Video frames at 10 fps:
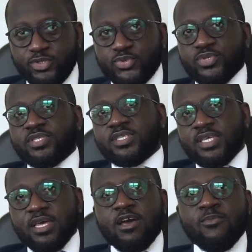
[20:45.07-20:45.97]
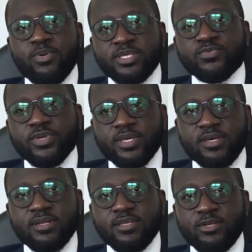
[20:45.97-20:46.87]
to see how best we
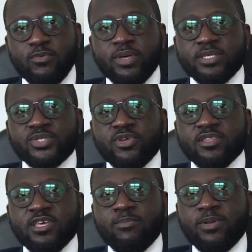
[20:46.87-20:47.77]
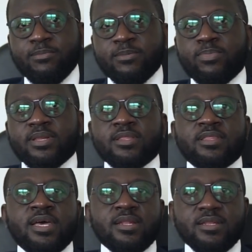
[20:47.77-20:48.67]
can structure a payment plan
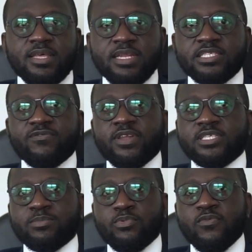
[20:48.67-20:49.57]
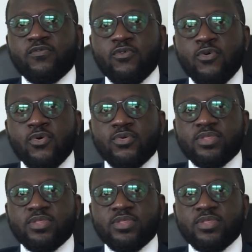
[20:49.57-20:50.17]
that is flexible for